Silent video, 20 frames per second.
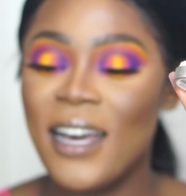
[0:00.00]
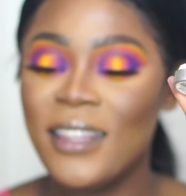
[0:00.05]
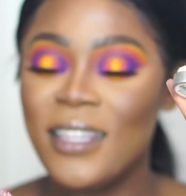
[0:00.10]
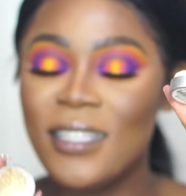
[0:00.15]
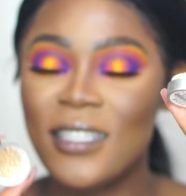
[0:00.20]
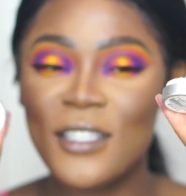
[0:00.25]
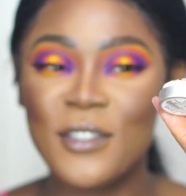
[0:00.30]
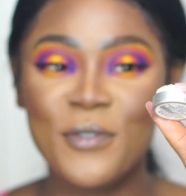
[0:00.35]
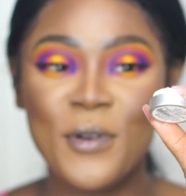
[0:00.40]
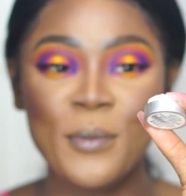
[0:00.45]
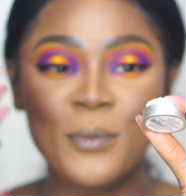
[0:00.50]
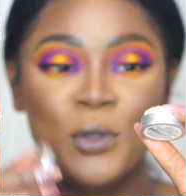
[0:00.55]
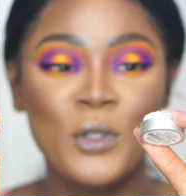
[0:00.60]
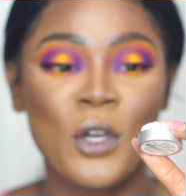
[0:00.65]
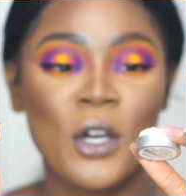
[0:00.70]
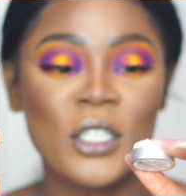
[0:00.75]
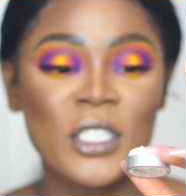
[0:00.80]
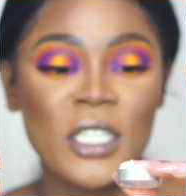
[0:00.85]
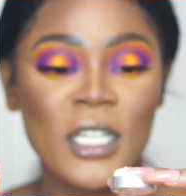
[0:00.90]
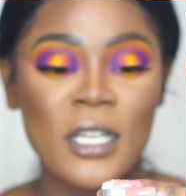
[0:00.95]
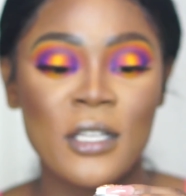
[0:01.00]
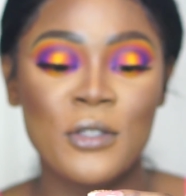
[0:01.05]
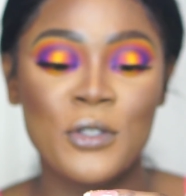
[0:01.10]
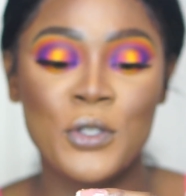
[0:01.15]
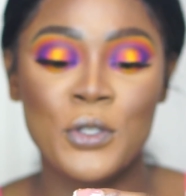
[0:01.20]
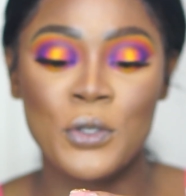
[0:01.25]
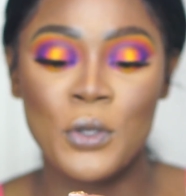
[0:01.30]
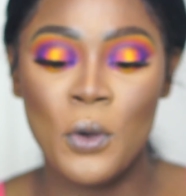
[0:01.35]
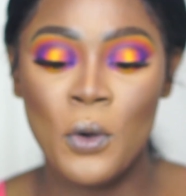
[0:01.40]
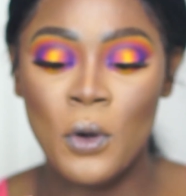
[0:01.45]
This is from Touch in
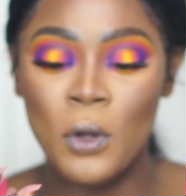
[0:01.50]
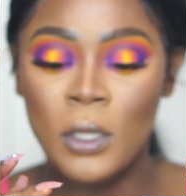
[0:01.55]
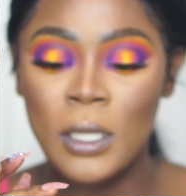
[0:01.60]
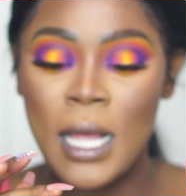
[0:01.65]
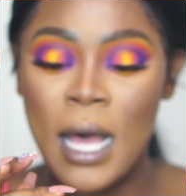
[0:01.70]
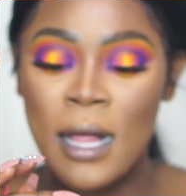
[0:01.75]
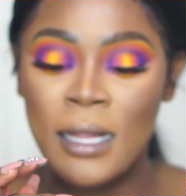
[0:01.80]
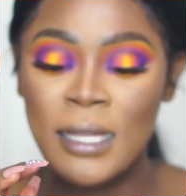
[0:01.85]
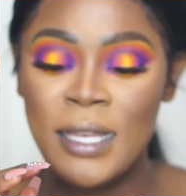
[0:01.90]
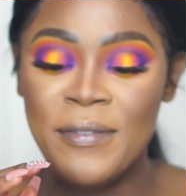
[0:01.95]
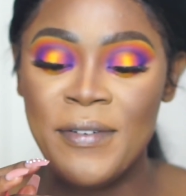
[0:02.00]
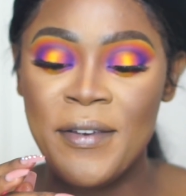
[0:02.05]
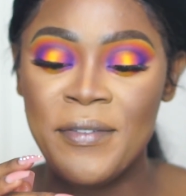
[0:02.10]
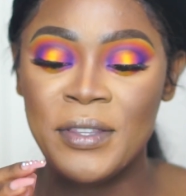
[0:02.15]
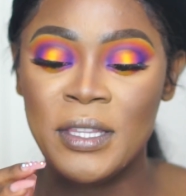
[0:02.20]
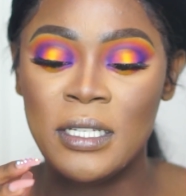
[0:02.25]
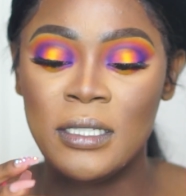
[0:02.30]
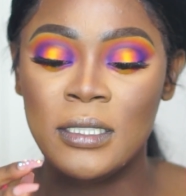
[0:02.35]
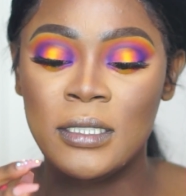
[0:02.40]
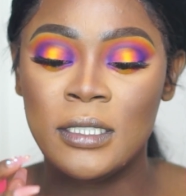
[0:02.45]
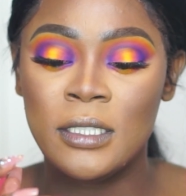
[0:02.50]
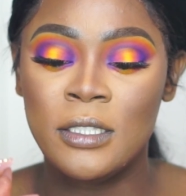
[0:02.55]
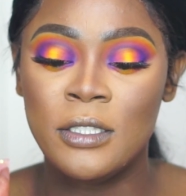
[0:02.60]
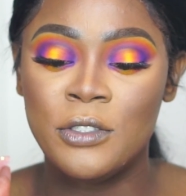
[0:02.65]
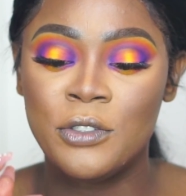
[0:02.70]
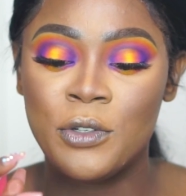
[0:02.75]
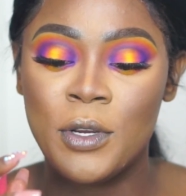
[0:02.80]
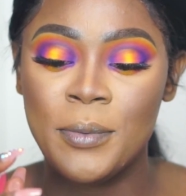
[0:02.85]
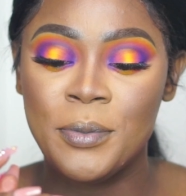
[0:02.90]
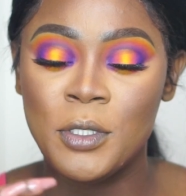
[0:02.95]
Soul. I'll leave everything in the
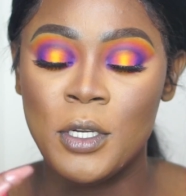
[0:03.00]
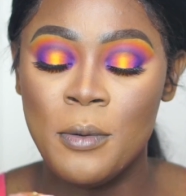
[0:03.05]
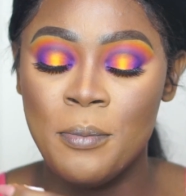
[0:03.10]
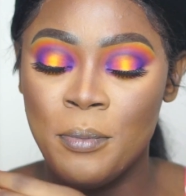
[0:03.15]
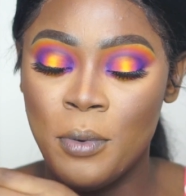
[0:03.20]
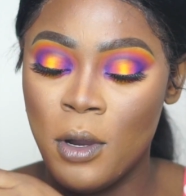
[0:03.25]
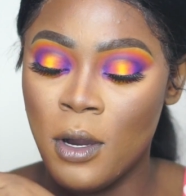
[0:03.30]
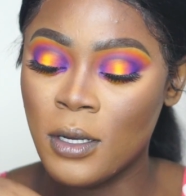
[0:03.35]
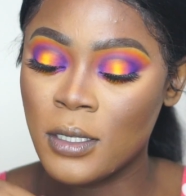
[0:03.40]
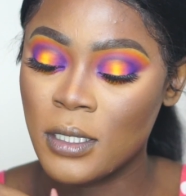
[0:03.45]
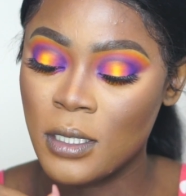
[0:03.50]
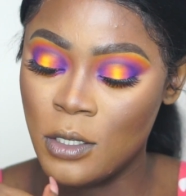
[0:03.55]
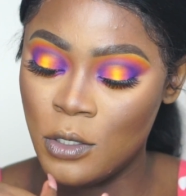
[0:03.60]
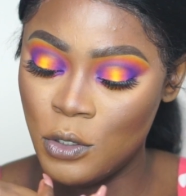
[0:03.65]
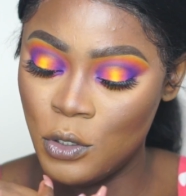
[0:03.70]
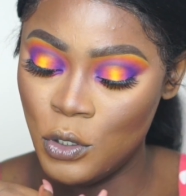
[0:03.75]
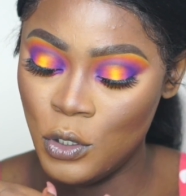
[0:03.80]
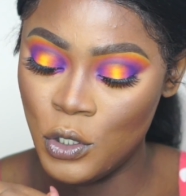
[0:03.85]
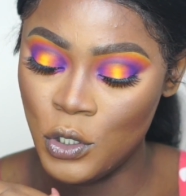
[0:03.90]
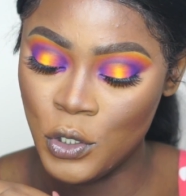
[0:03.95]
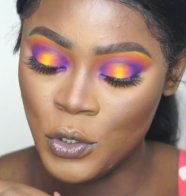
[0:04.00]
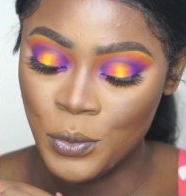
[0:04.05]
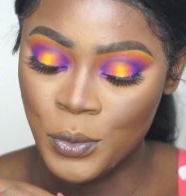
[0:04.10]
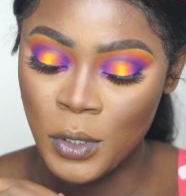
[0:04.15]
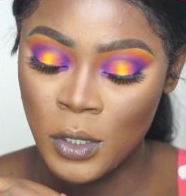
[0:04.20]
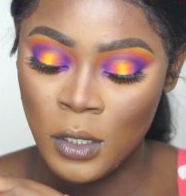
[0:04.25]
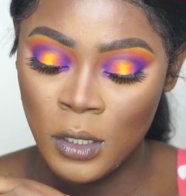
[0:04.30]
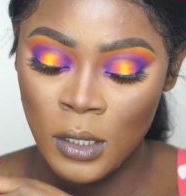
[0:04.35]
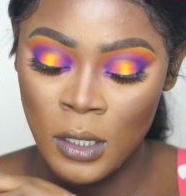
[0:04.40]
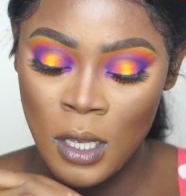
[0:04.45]
description box as
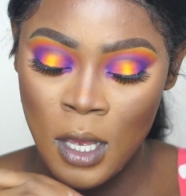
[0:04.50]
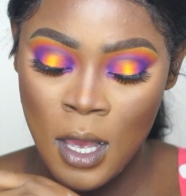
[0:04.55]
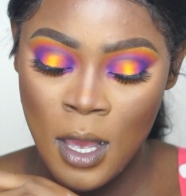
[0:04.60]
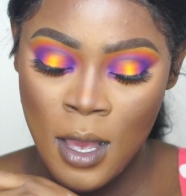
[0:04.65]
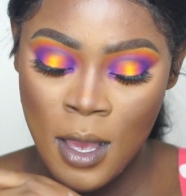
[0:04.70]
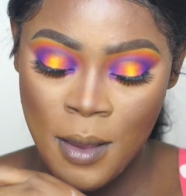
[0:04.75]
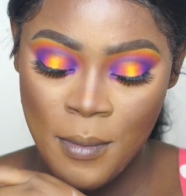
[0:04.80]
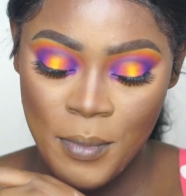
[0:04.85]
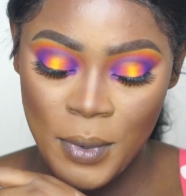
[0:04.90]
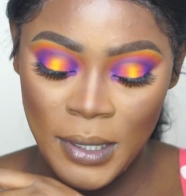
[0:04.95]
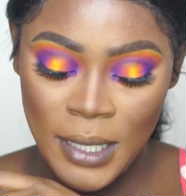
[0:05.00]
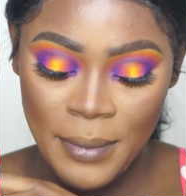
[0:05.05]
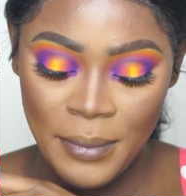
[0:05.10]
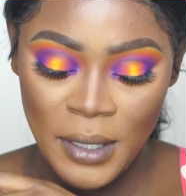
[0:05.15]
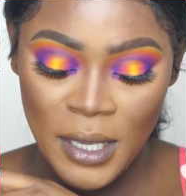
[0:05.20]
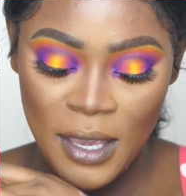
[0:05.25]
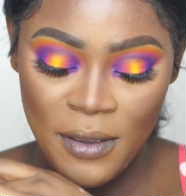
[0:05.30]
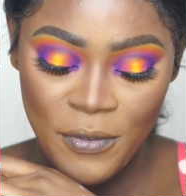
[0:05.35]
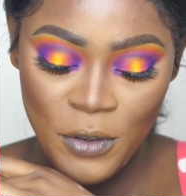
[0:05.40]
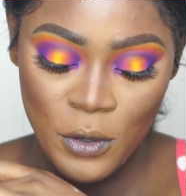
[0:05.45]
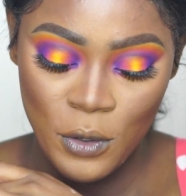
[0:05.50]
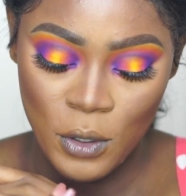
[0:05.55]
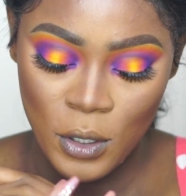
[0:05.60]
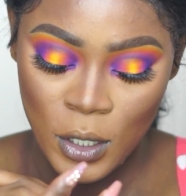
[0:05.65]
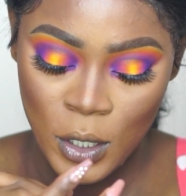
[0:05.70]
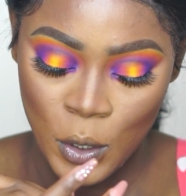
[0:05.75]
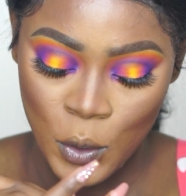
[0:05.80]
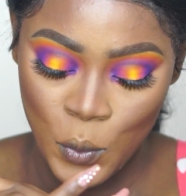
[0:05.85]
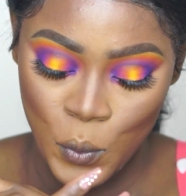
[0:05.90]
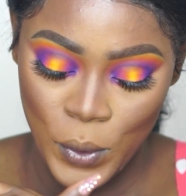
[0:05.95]
usual, but let me give you
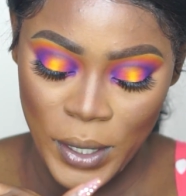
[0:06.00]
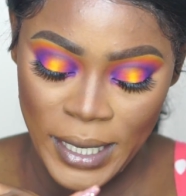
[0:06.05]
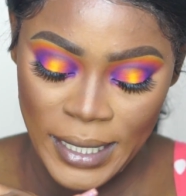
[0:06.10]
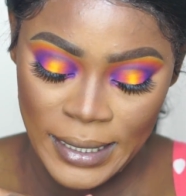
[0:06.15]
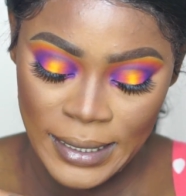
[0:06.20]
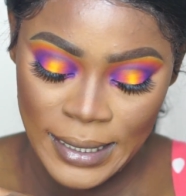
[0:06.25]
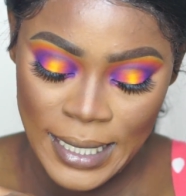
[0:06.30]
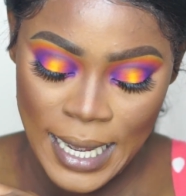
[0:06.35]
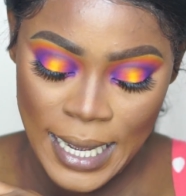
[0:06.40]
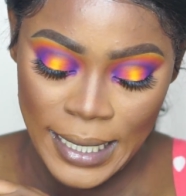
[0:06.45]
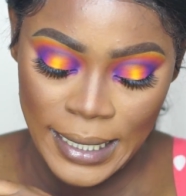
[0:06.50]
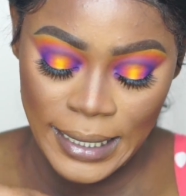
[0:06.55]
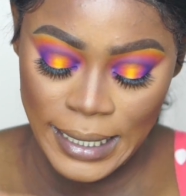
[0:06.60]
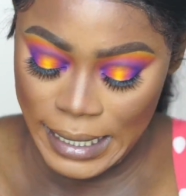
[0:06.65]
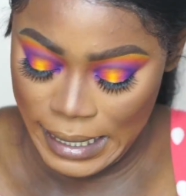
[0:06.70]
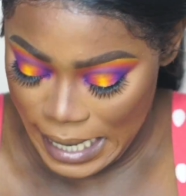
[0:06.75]
a quick let